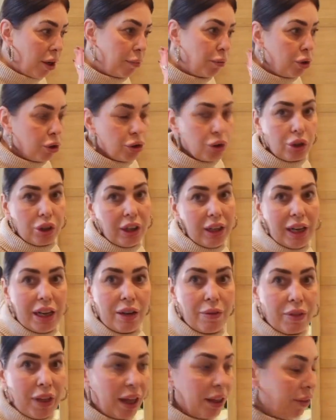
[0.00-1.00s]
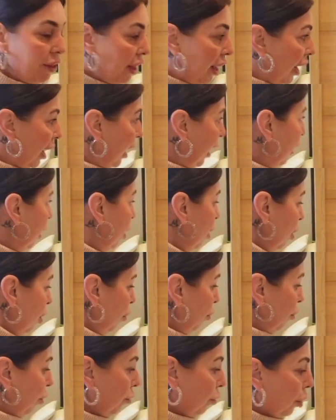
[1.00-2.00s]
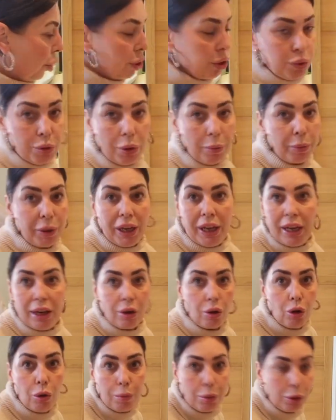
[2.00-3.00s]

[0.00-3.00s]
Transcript: I'm just going to leave that there, otherwise we'll be here all